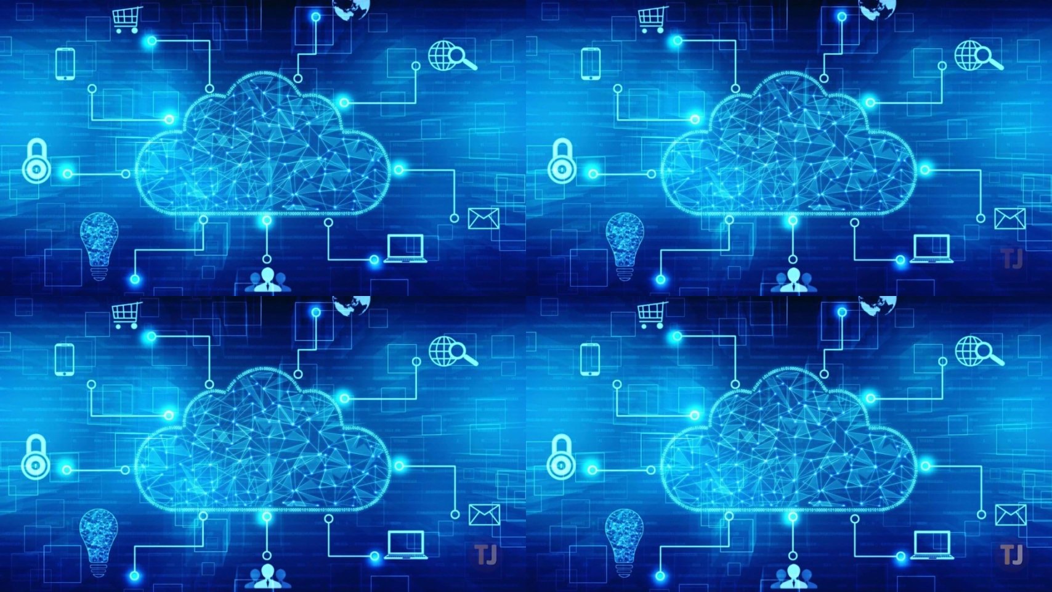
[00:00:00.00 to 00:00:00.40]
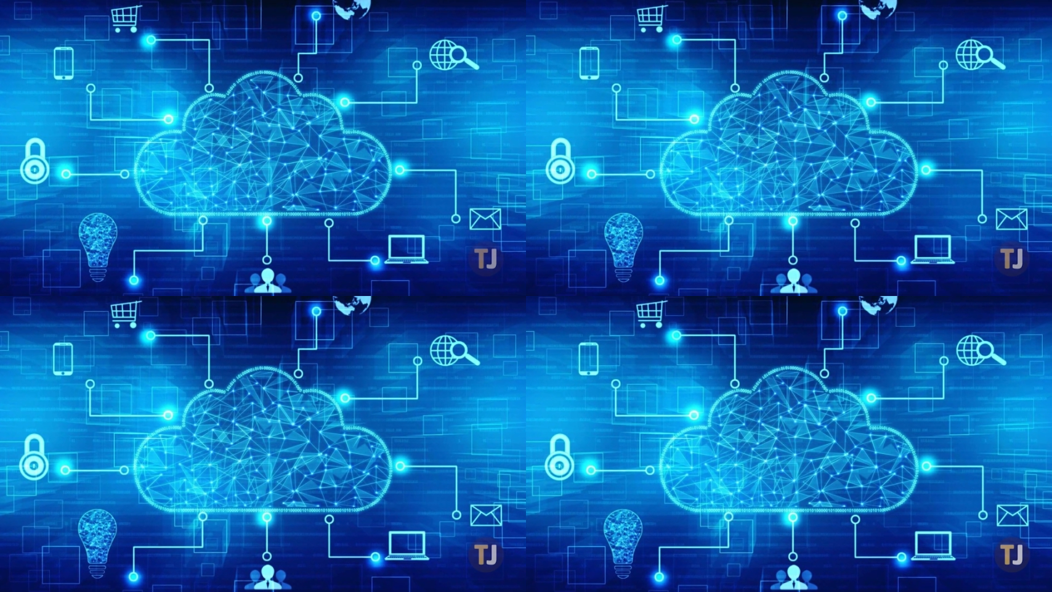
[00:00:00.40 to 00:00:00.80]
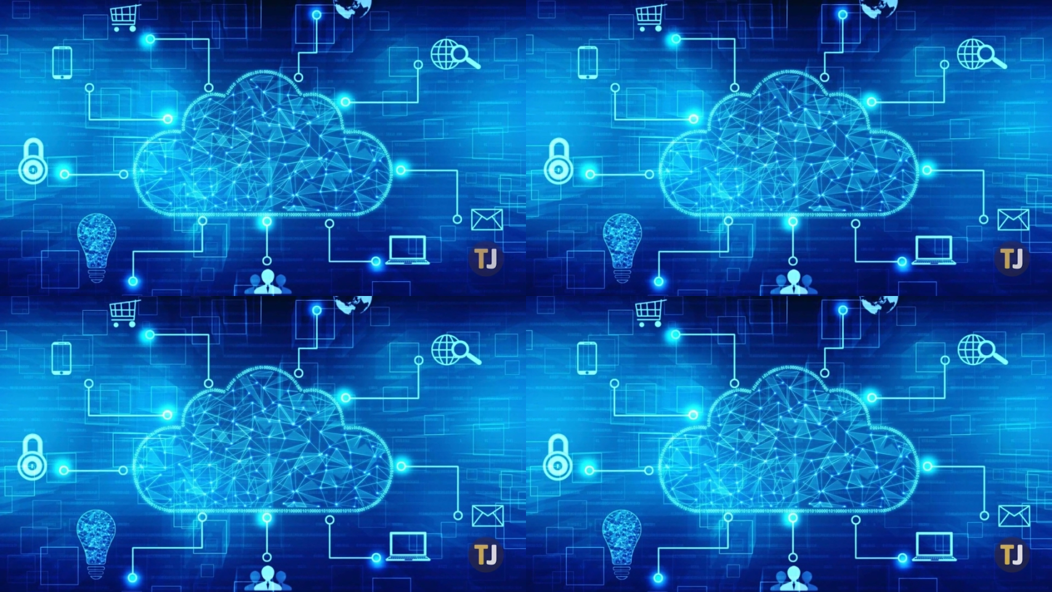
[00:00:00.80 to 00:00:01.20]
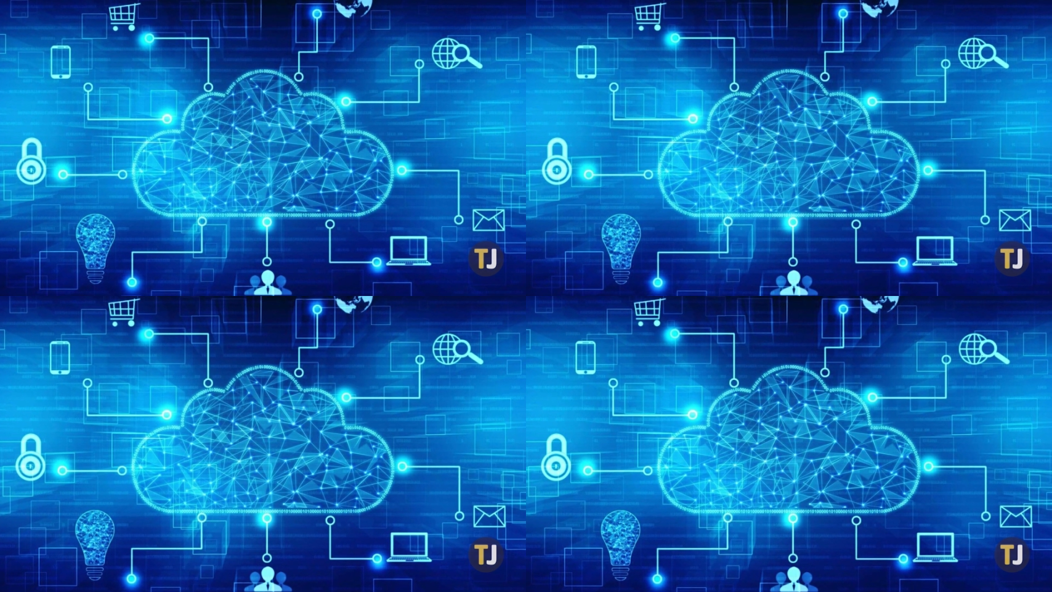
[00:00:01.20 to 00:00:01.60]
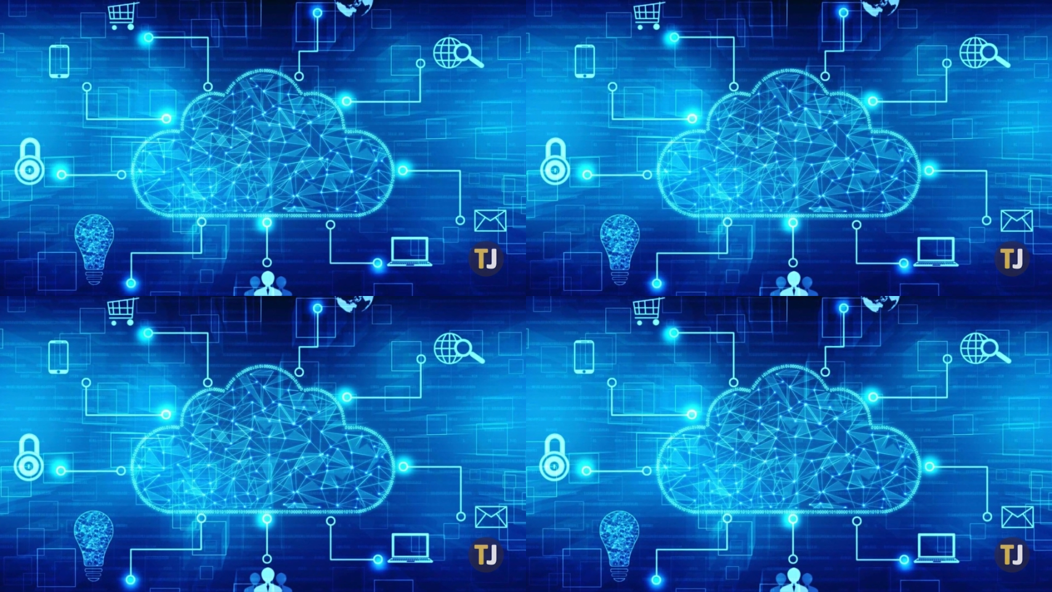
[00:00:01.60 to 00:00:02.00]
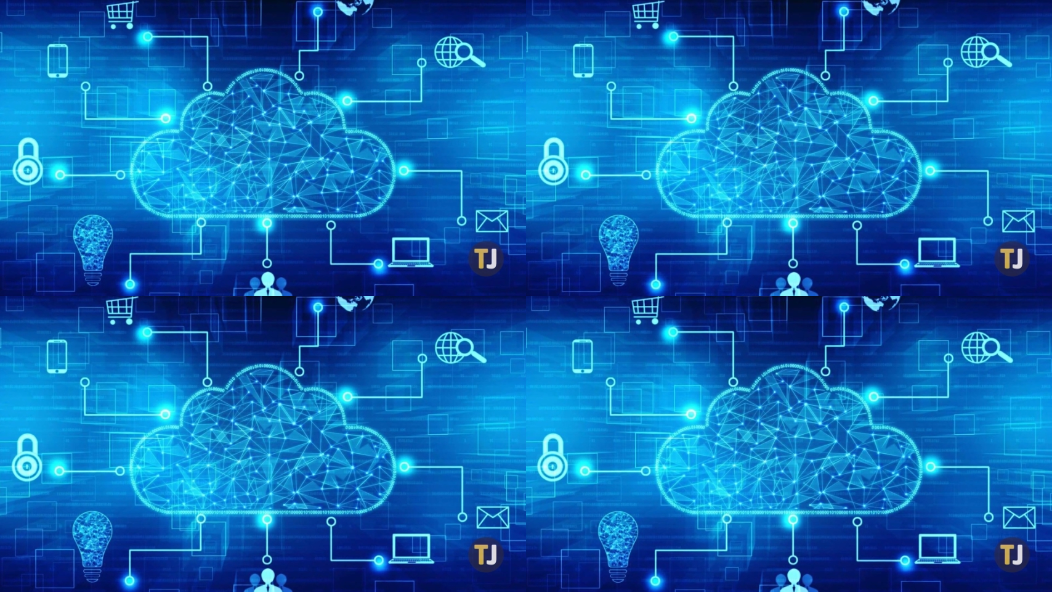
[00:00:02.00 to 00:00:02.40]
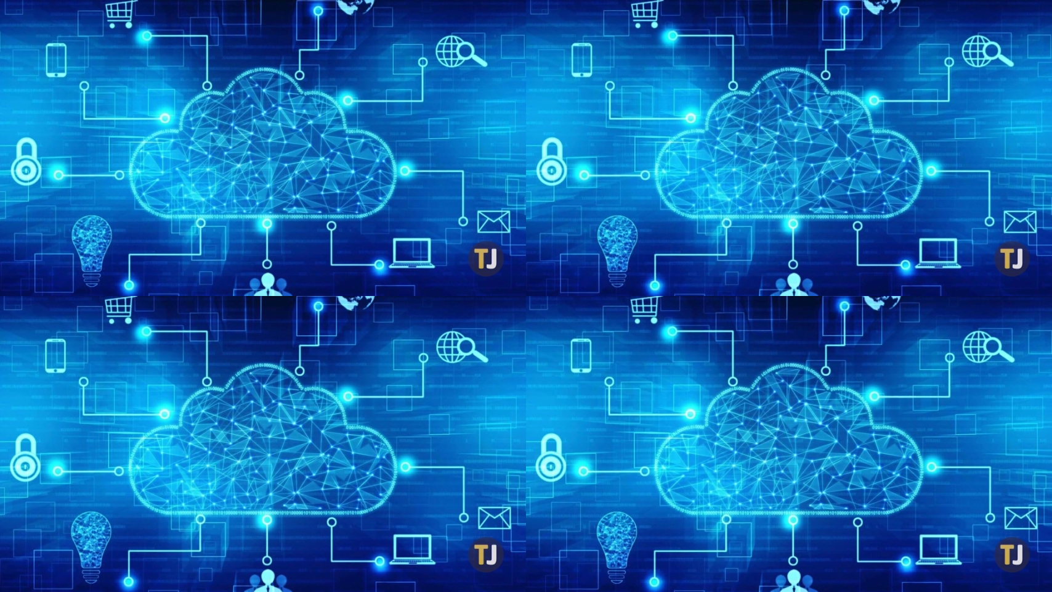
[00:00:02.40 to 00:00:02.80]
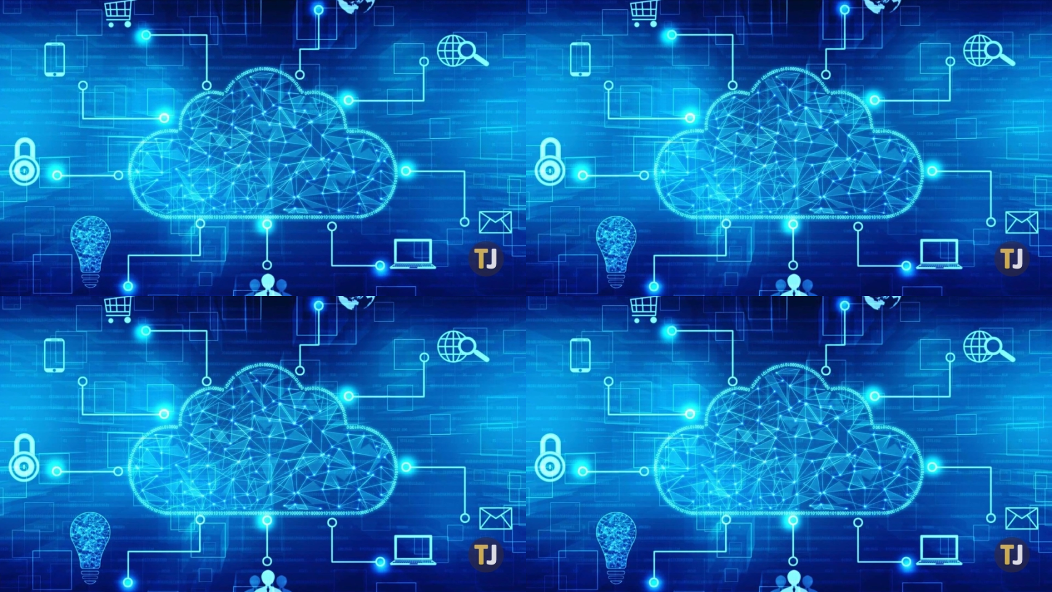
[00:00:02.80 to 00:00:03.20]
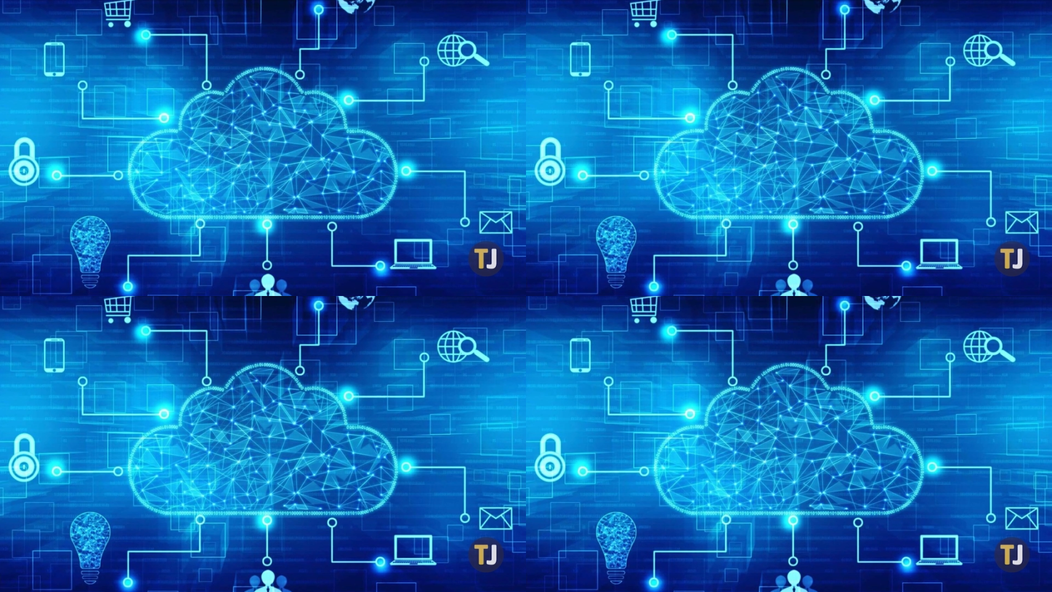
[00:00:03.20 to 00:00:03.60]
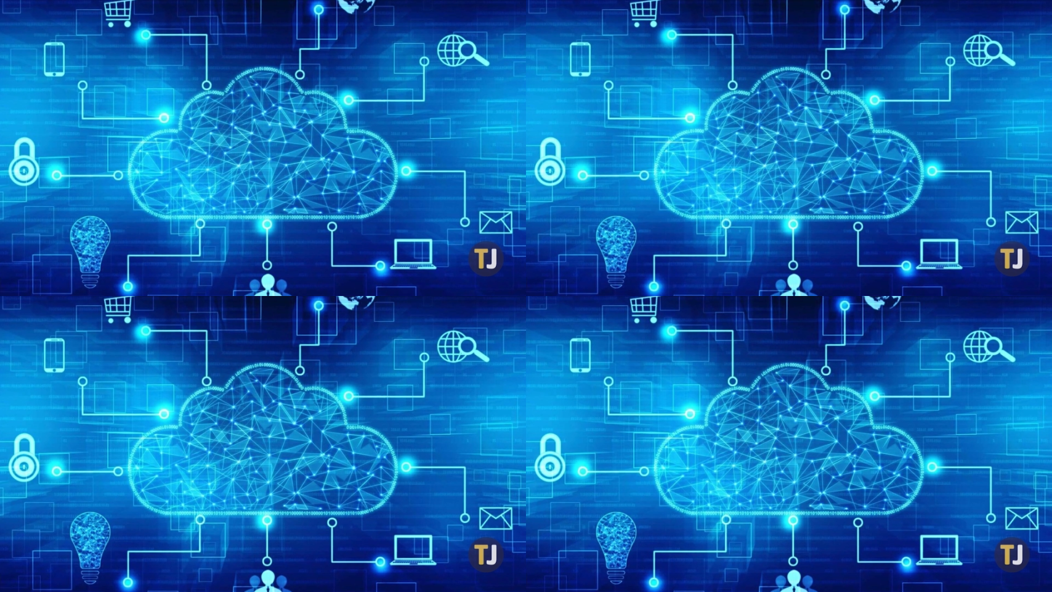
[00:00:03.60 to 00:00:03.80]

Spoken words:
Nobody's mouth can be seen.